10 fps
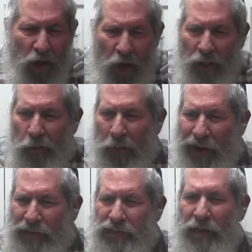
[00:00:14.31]

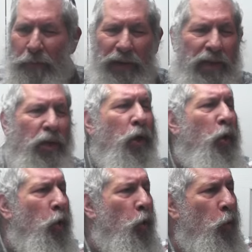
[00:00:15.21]
tolerate somebody
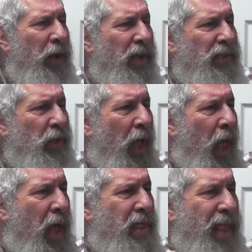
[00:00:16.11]
who is
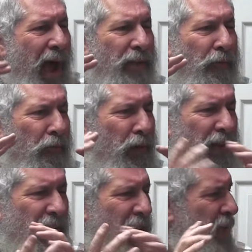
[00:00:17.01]
not
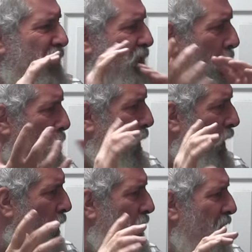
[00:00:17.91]
fitting in
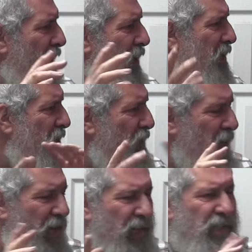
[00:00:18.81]
somewhere into
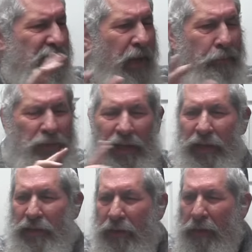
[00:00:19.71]
the
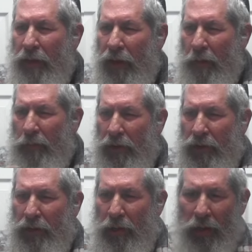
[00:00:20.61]
accepted
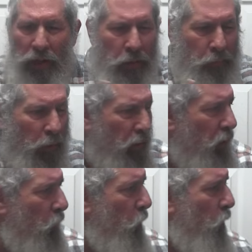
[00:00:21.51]

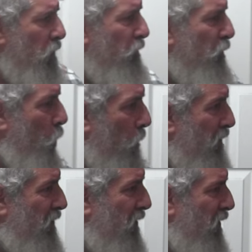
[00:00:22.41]
political
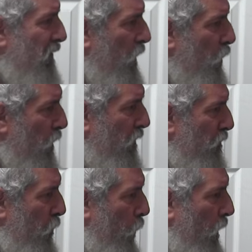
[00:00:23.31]
conformity that they're looking
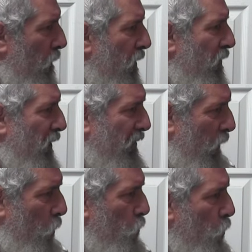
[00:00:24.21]
for, that
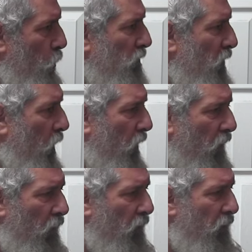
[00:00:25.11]
their rules are,
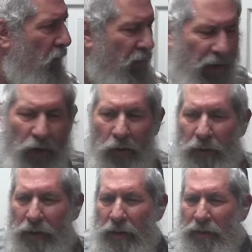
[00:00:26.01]
that
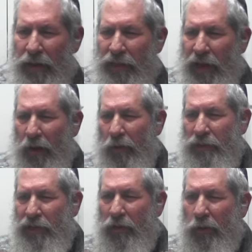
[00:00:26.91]
their
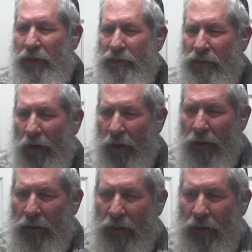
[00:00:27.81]
decrees are.